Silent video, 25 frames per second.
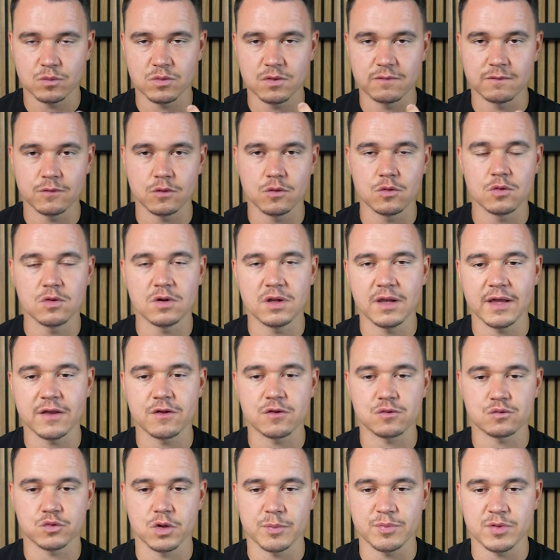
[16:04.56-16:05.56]
with Google
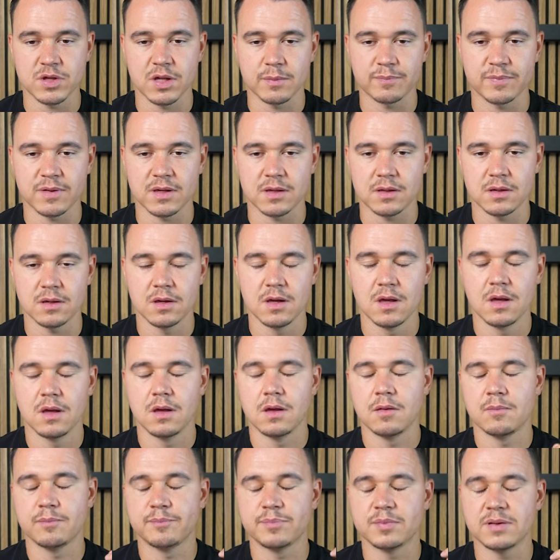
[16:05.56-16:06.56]
Ads dropshipping,
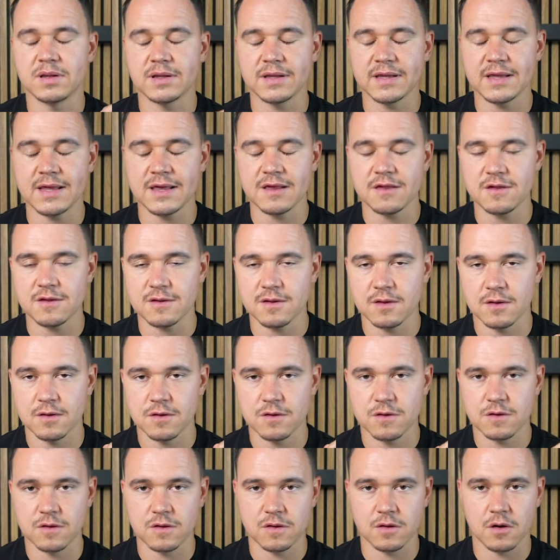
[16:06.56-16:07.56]
please
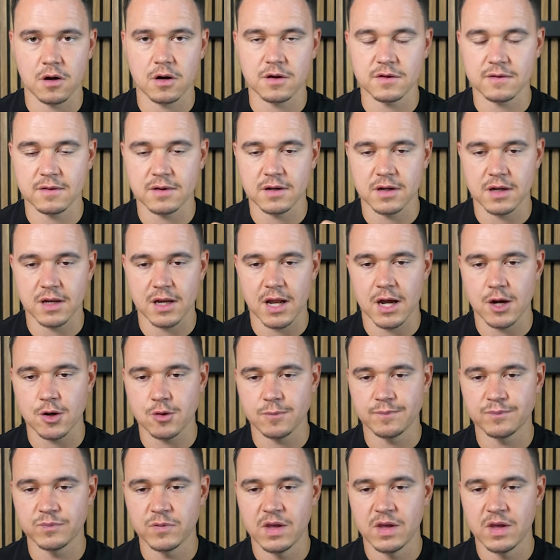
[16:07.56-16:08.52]
start now.